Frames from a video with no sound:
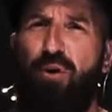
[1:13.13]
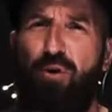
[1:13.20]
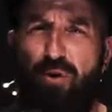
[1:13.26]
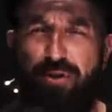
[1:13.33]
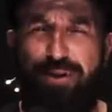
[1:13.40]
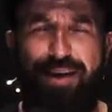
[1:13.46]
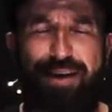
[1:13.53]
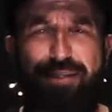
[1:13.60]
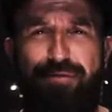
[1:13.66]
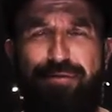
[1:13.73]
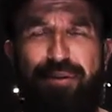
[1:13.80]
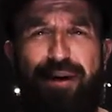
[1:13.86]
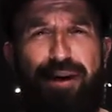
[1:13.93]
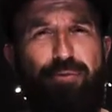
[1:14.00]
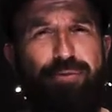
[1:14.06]
early in the
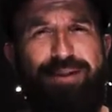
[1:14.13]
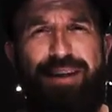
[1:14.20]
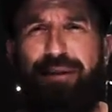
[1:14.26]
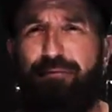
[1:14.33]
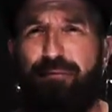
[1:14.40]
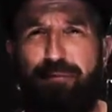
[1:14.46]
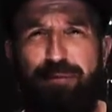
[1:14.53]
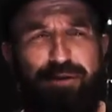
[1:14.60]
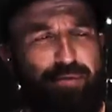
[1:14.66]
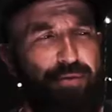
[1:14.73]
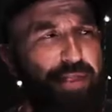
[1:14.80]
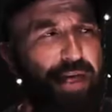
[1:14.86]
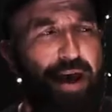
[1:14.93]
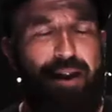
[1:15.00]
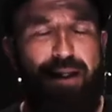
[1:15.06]
fight. was infamous for
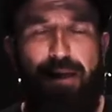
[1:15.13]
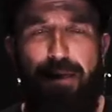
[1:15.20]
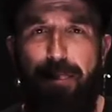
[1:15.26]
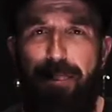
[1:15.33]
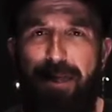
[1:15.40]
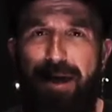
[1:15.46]
that.